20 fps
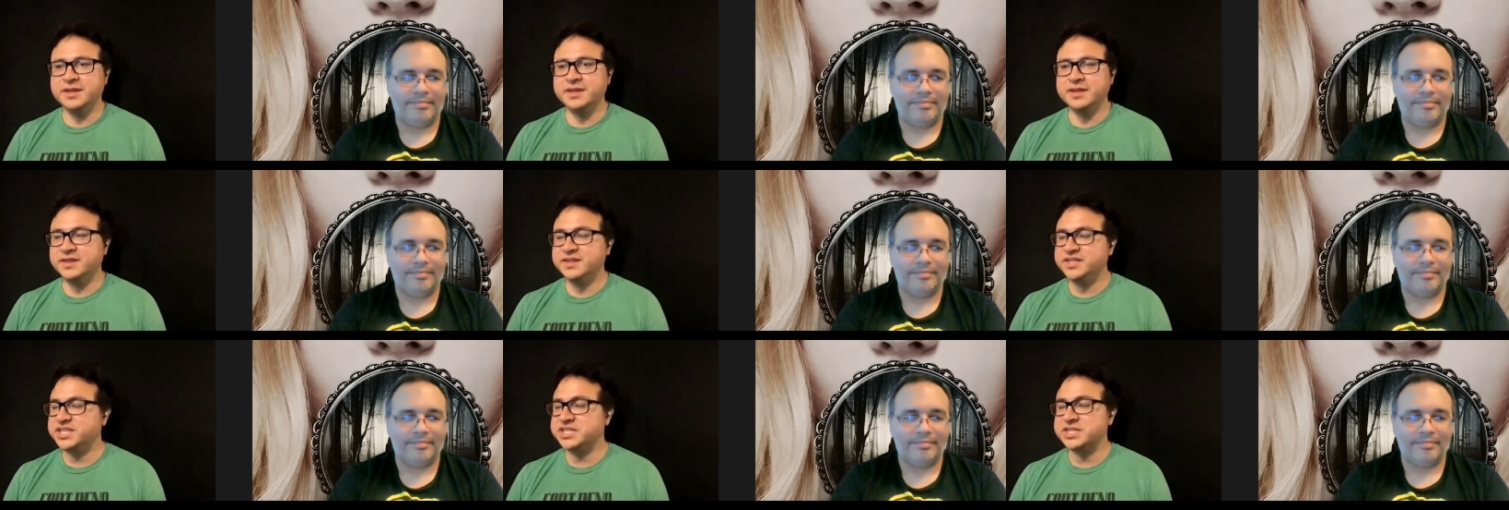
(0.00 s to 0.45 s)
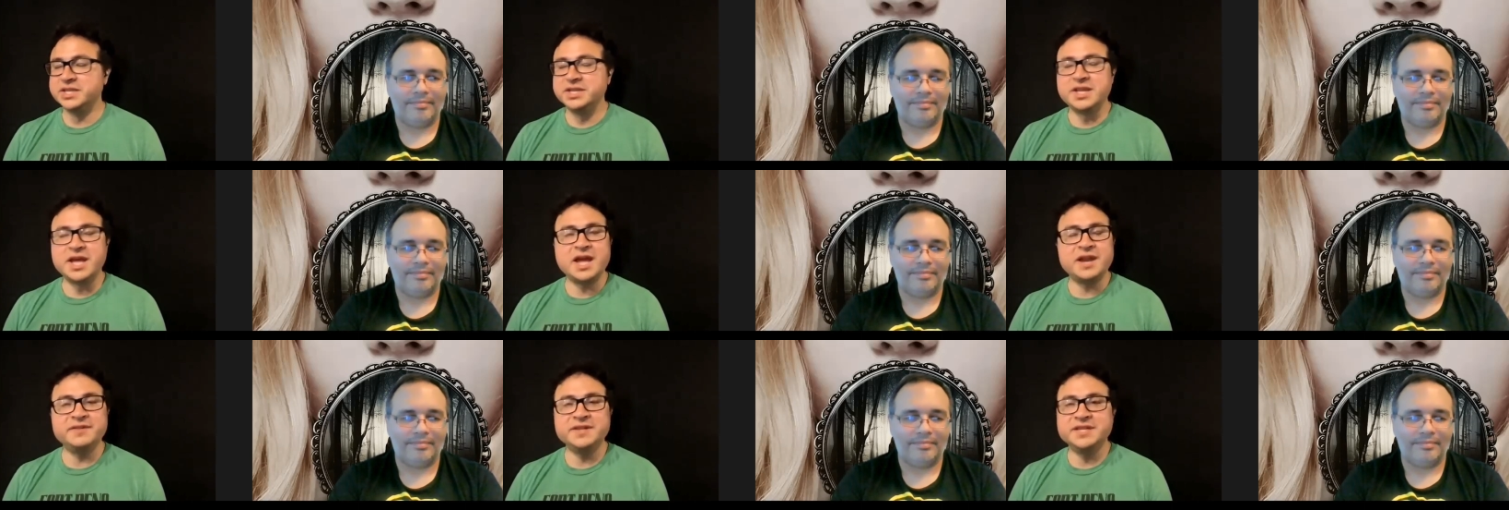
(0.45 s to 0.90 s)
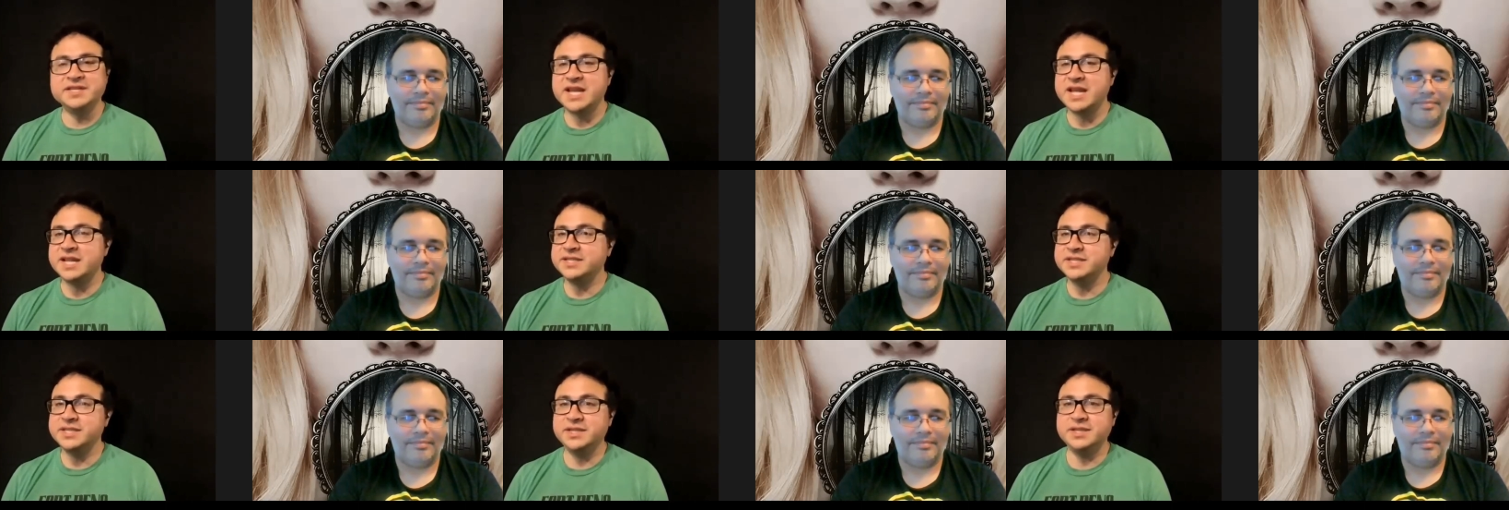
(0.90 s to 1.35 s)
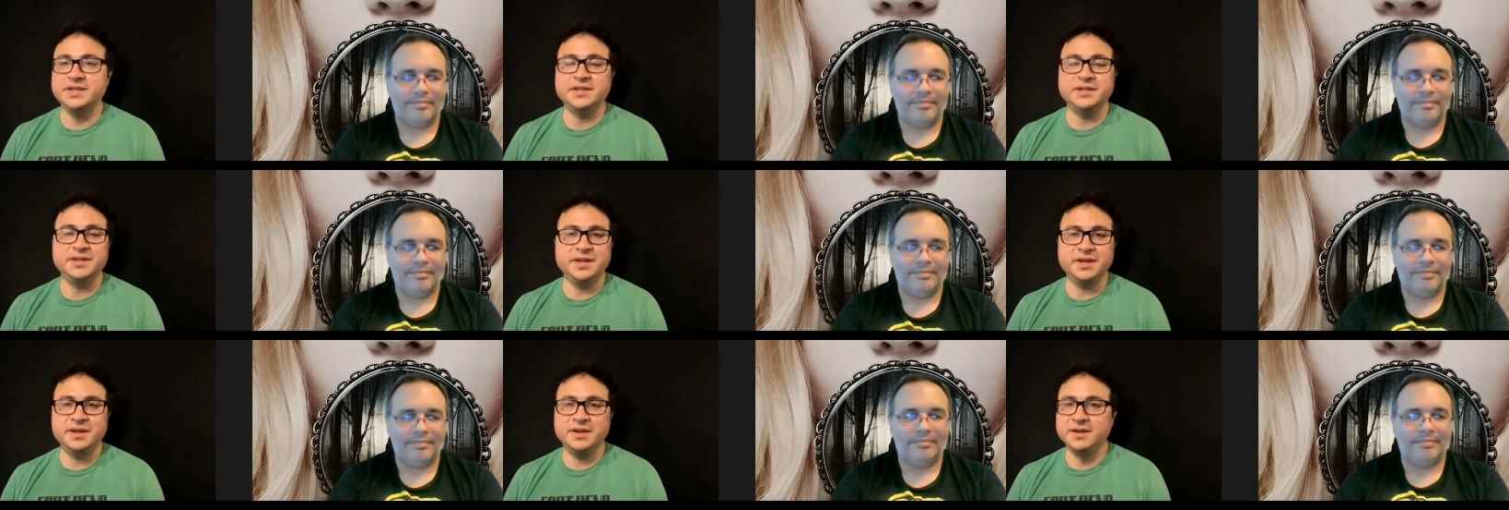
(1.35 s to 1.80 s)
Speaker 1: just a lot of intensity
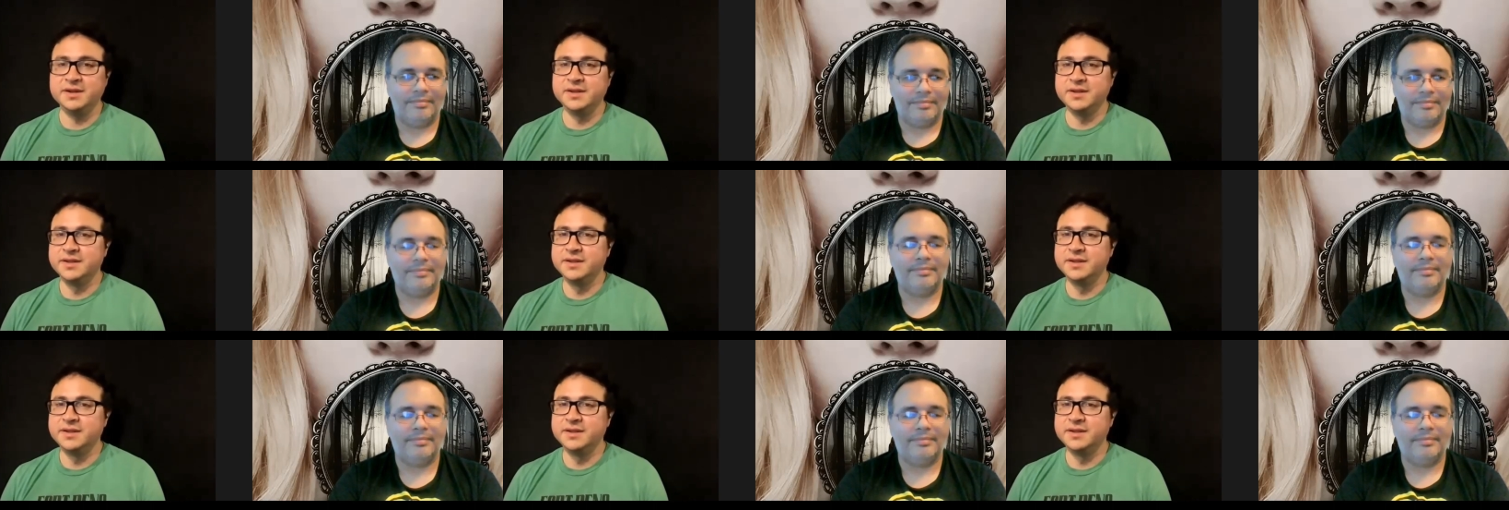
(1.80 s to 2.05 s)
in there.